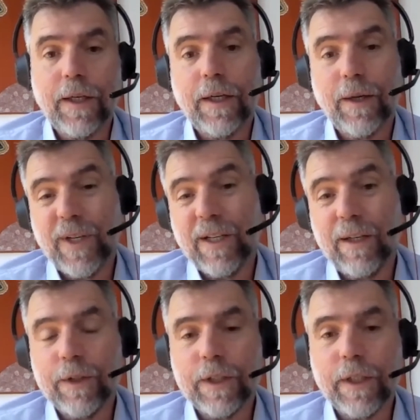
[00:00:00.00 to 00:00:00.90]
And we can
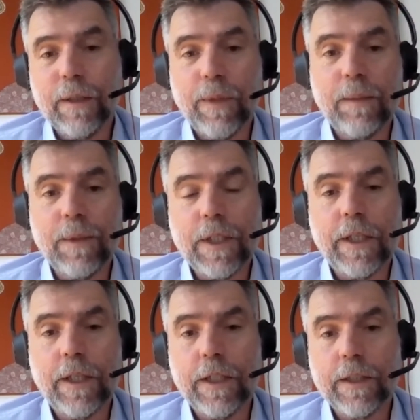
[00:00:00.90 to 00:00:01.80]
even see the baby's
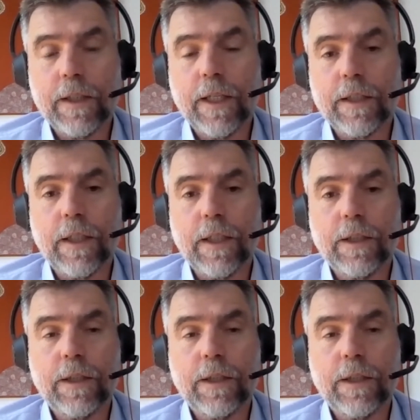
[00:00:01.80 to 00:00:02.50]
kidneys at that stage.